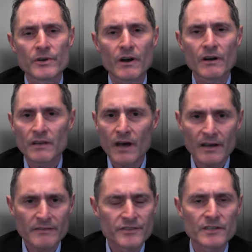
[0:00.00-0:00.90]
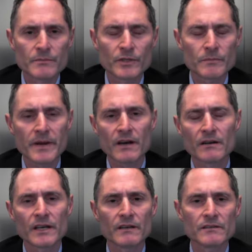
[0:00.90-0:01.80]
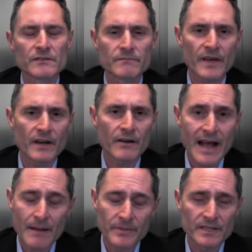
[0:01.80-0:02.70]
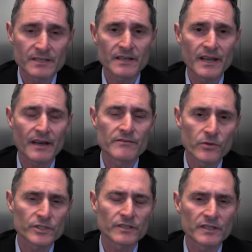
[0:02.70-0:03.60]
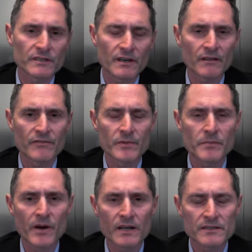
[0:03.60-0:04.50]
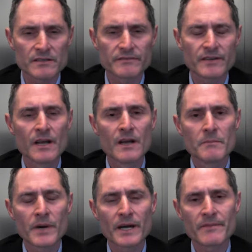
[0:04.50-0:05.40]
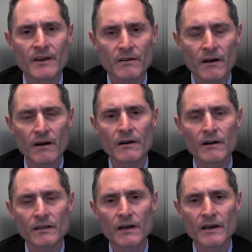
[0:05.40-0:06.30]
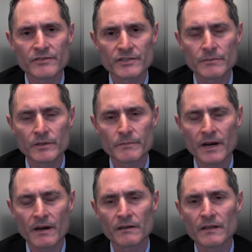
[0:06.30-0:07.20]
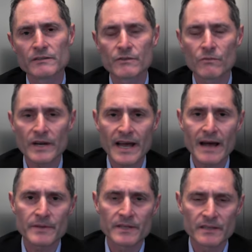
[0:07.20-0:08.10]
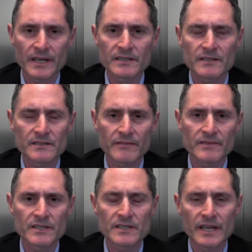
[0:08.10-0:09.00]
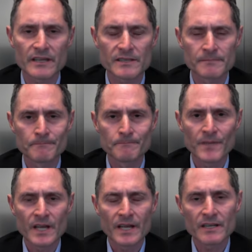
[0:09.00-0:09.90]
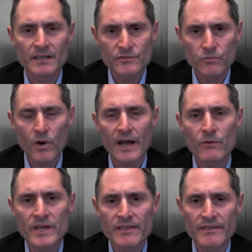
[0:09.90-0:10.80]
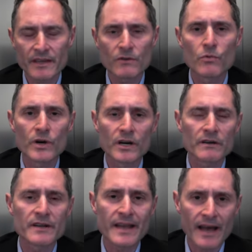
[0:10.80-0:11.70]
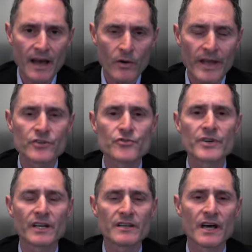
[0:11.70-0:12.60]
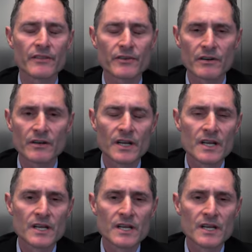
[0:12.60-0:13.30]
there are a lot of similar parallels that are happening today. Unfortunately, not all of them are positive, but there are a lot of similar parallels to what happened in the 1970s and 80s. And it is why we think we're now entering another,